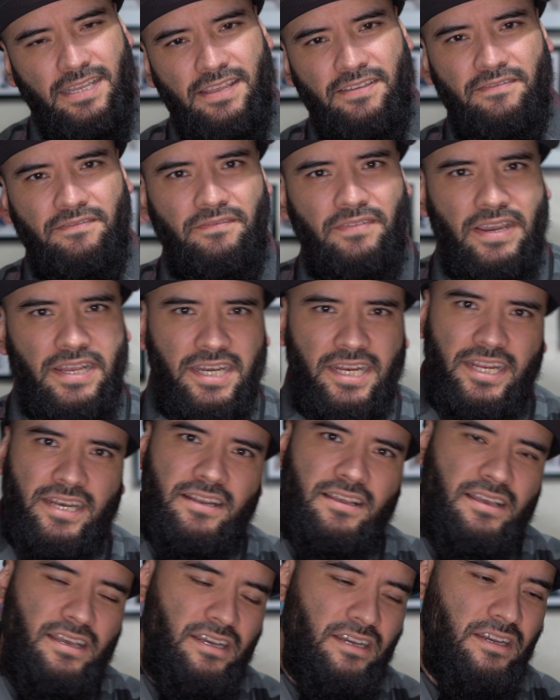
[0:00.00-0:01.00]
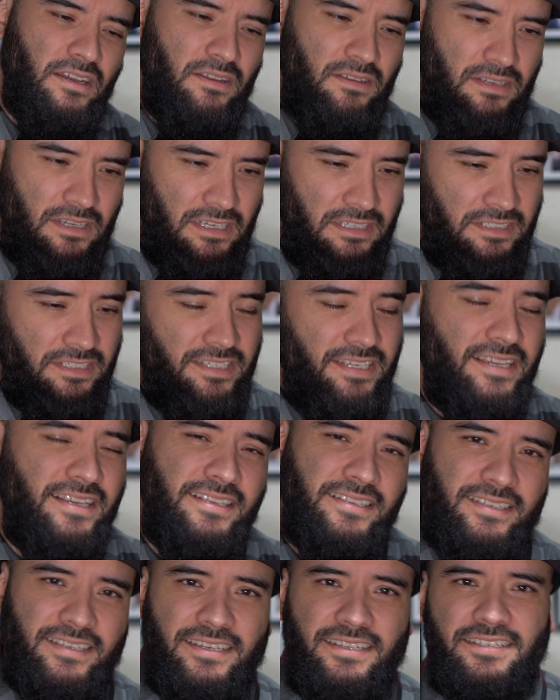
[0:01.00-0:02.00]
finding a, a
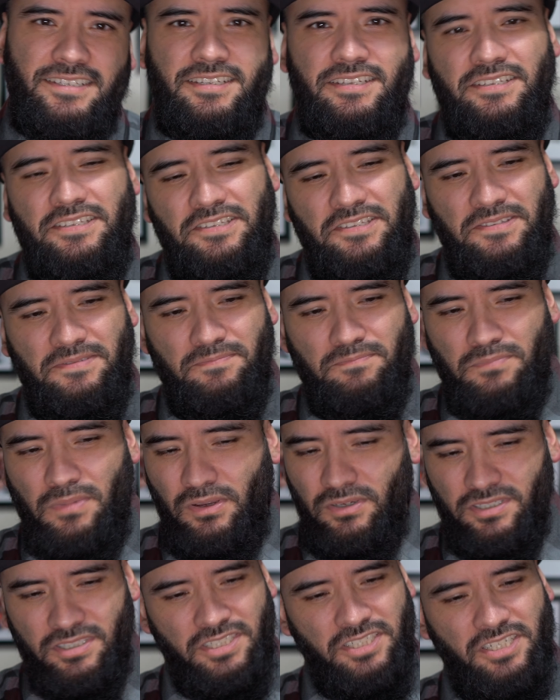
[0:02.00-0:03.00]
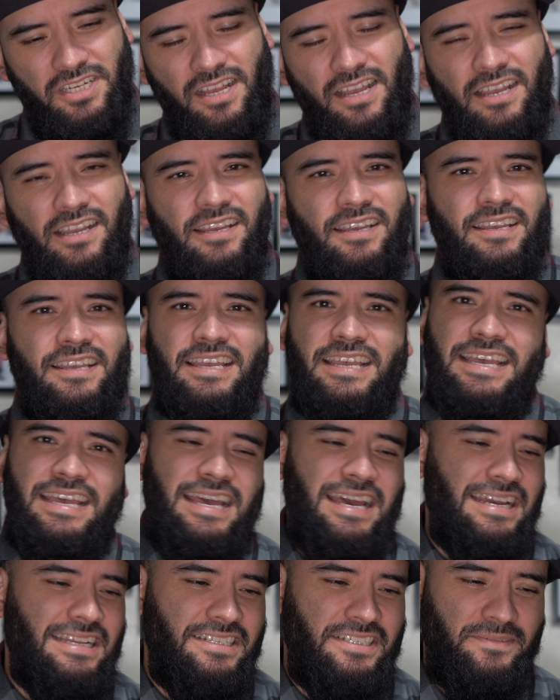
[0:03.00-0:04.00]
decent monoshock,
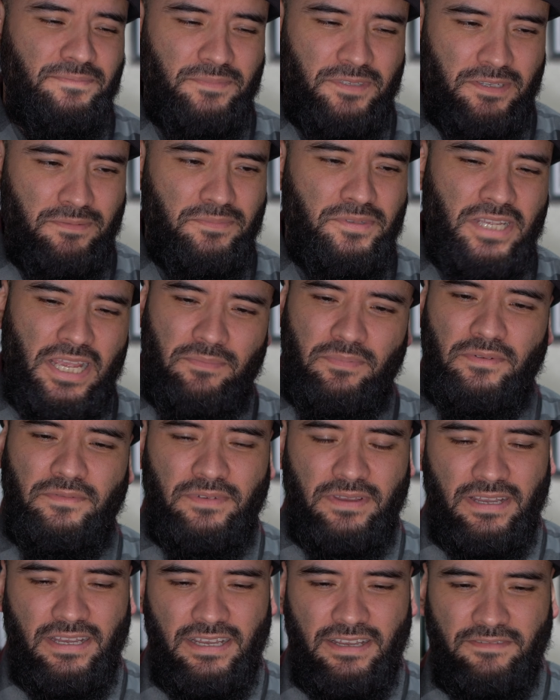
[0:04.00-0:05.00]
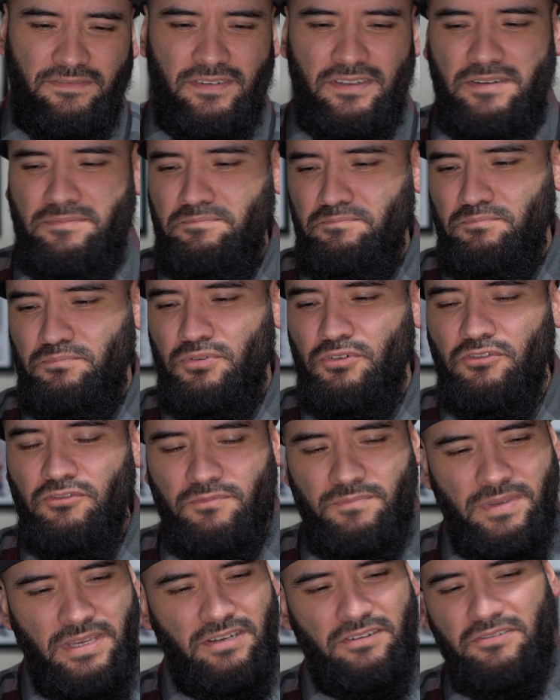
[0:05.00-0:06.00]
uh, some some type of, a, of an
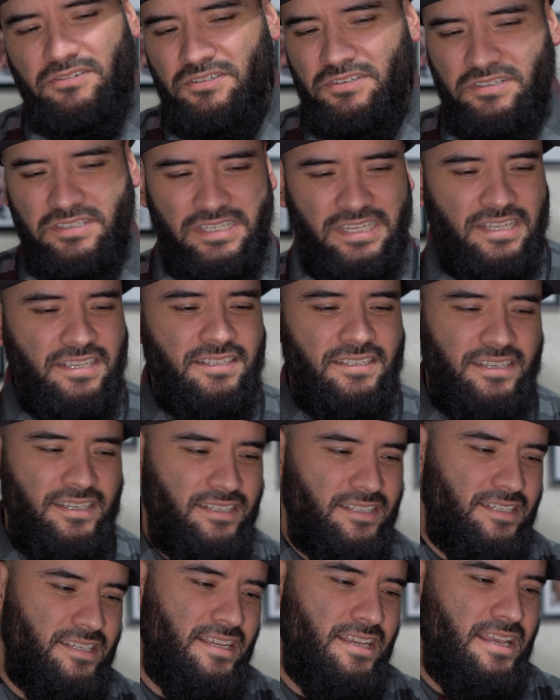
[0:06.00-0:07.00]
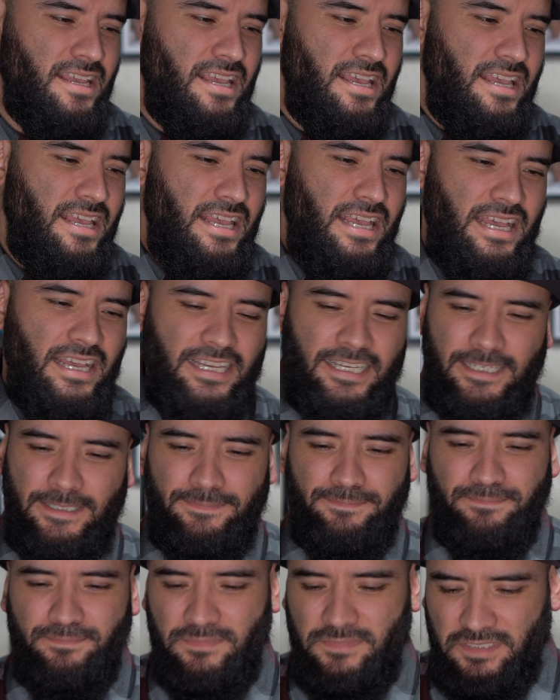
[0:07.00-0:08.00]
improvement or decent
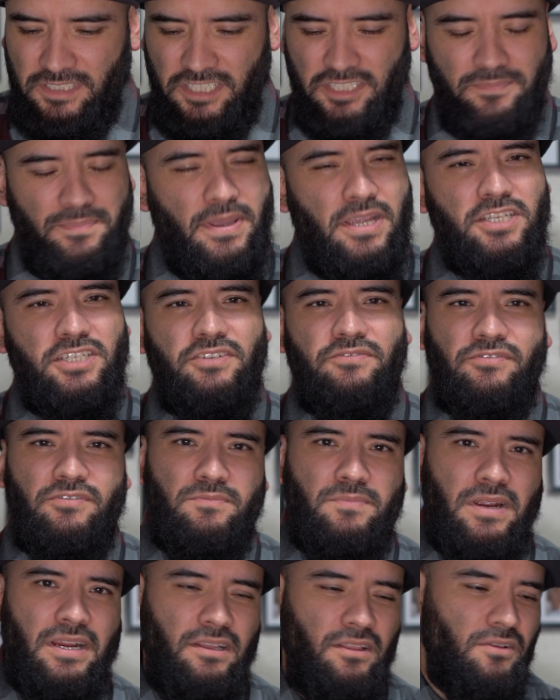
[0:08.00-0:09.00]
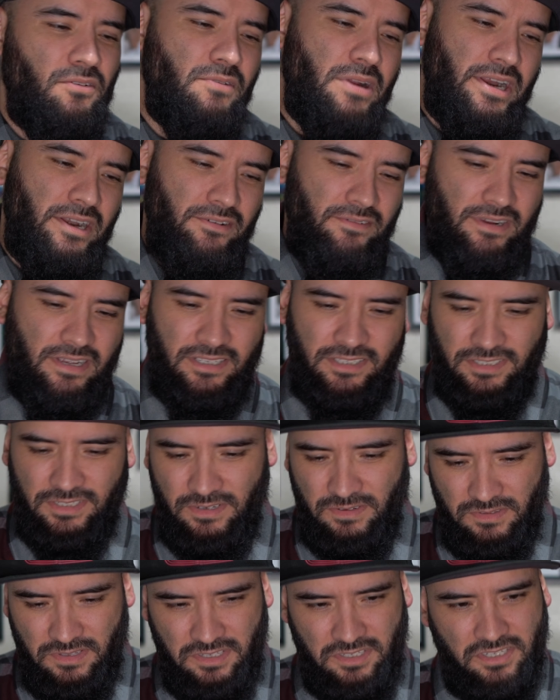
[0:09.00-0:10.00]
um, suspension for my lowrider S.
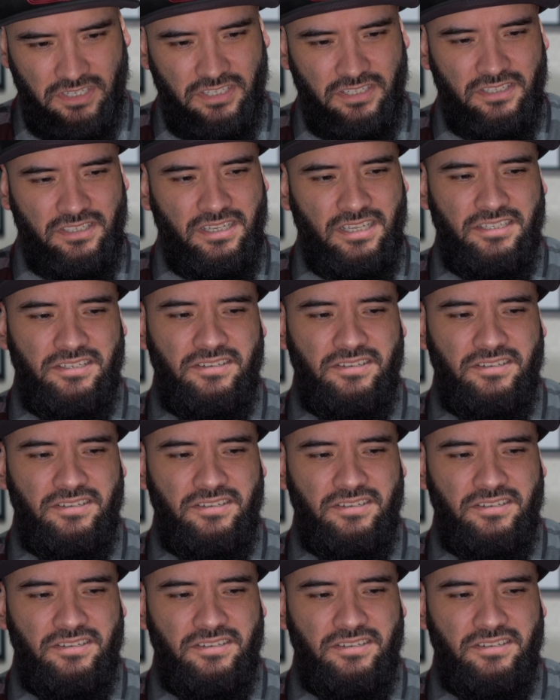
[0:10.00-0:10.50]
So this is, as